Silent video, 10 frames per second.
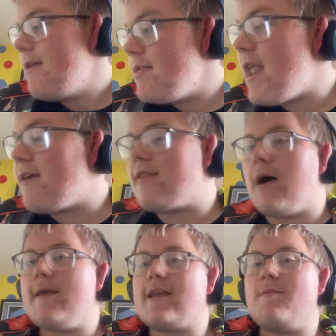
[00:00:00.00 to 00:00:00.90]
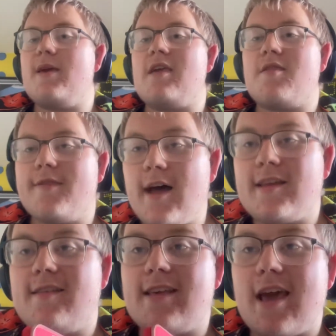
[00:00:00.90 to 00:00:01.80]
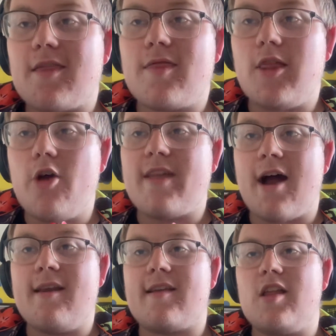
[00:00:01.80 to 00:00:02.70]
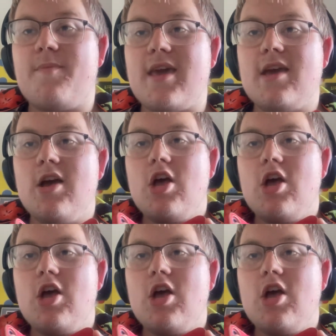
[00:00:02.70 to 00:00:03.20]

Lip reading: Next up is going to be in 36th. Lowdown is going to be